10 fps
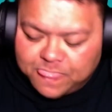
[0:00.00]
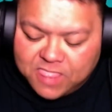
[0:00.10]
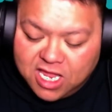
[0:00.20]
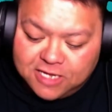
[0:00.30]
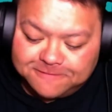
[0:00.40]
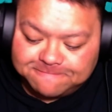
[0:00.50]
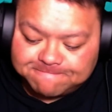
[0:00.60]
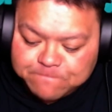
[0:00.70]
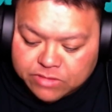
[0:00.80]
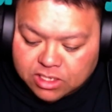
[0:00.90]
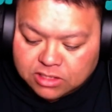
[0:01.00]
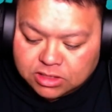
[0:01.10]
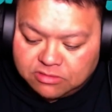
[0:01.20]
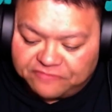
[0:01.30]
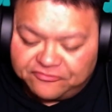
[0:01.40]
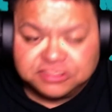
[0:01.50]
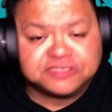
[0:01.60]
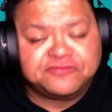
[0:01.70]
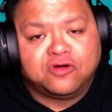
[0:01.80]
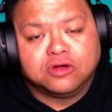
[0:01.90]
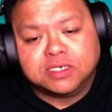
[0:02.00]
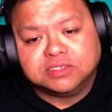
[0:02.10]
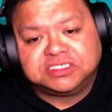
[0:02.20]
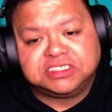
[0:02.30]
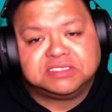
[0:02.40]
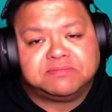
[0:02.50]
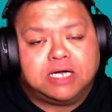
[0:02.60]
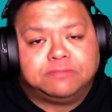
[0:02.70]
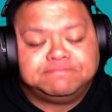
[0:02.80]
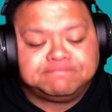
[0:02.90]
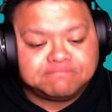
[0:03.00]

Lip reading: But first and foremost, she's a mom.